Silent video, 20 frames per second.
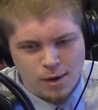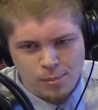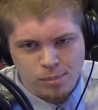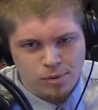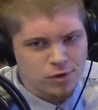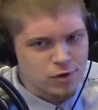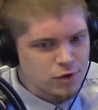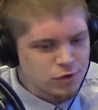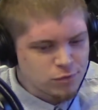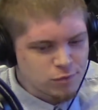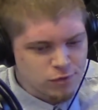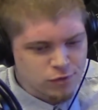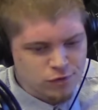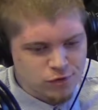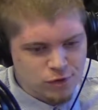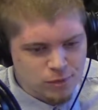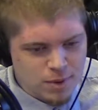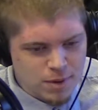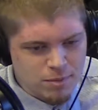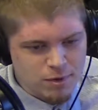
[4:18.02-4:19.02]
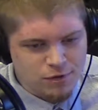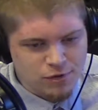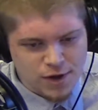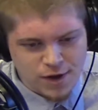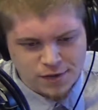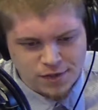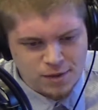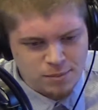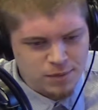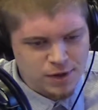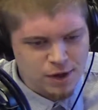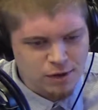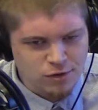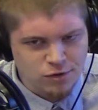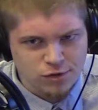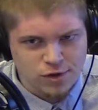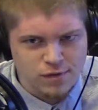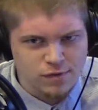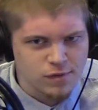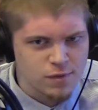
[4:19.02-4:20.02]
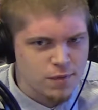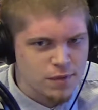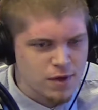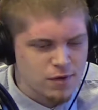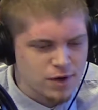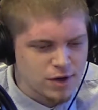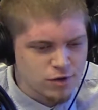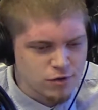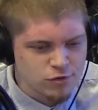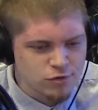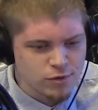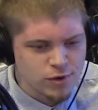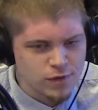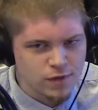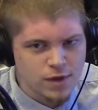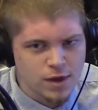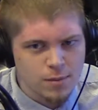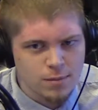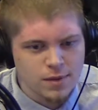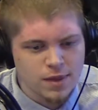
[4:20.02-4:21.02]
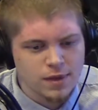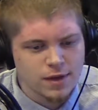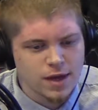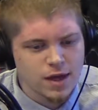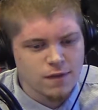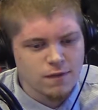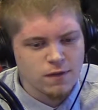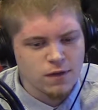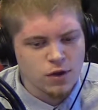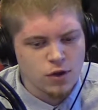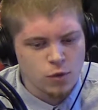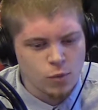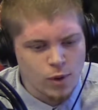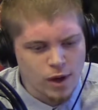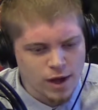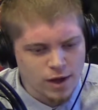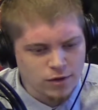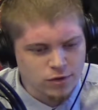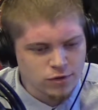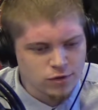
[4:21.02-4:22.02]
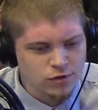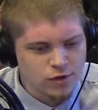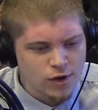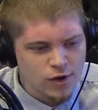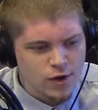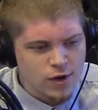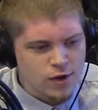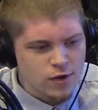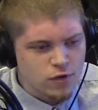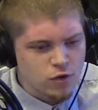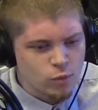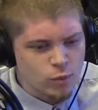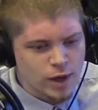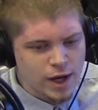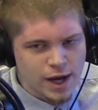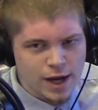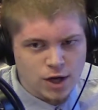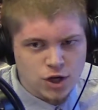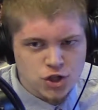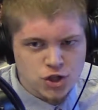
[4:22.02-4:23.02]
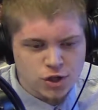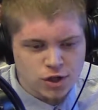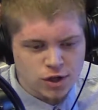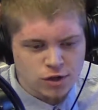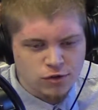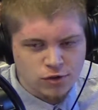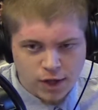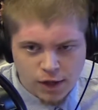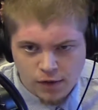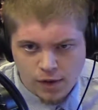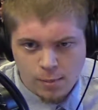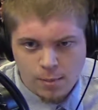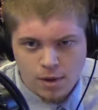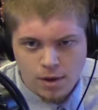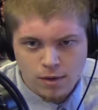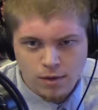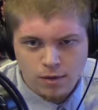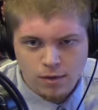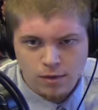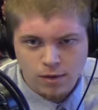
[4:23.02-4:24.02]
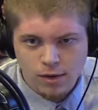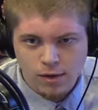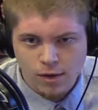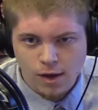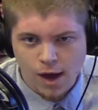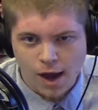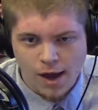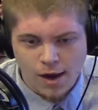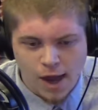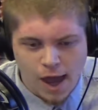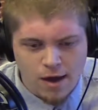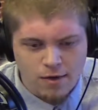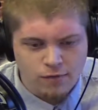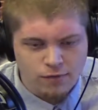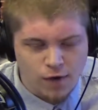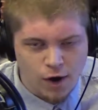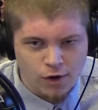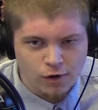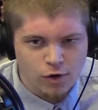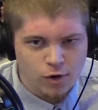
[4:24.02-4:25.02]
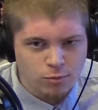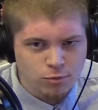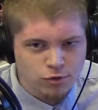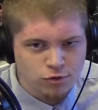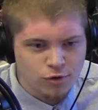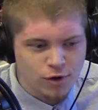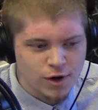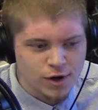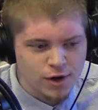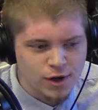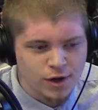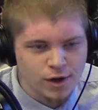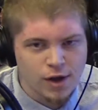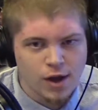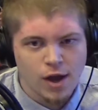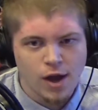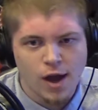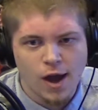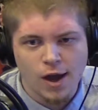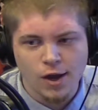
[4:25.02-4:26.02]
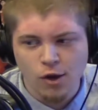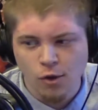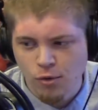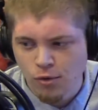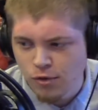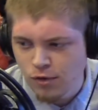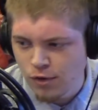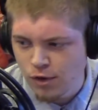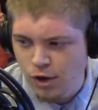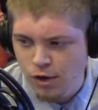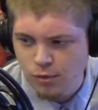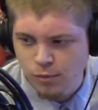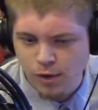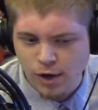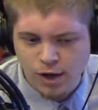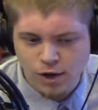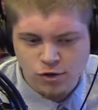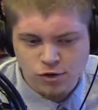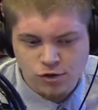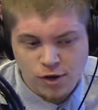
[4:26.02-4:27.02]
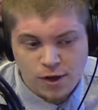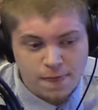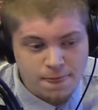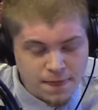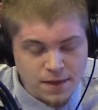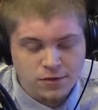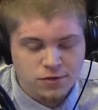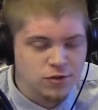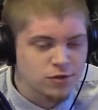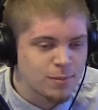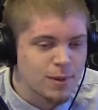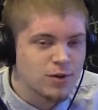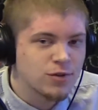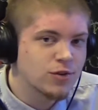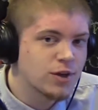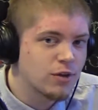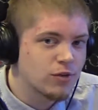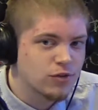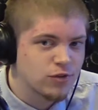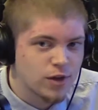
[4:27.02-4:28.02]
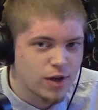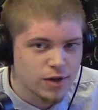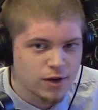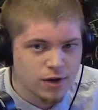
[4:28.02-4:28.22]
Police will still be able to take them down safely without injuring them. Yet in the U.S., the reaction is kill him. I have firearms training. I go to the gun range. This is my skill set.